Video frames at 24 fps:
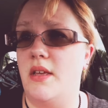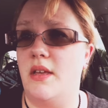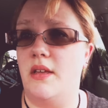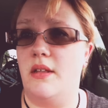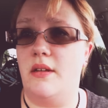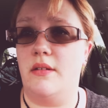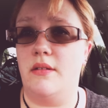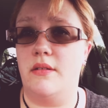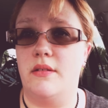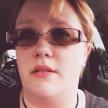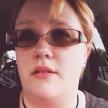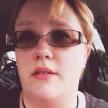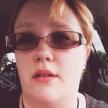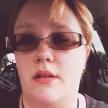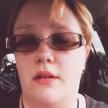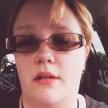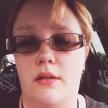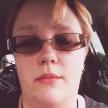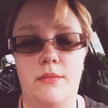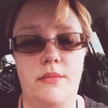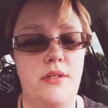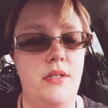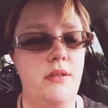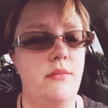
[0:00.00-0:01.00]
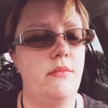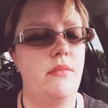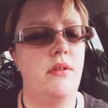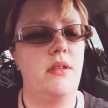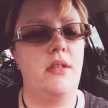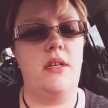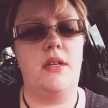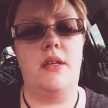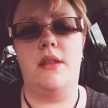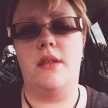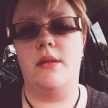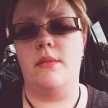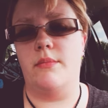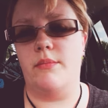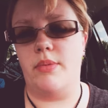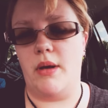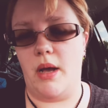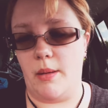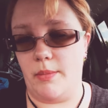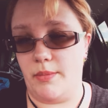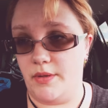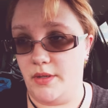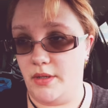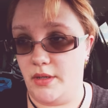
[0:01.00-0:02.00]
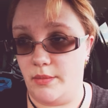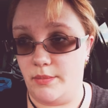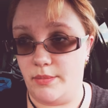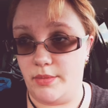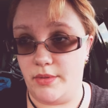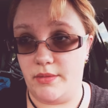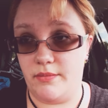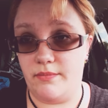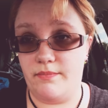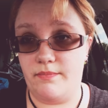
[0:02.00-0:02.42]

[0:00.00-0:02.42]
and umpteen million of them popped up.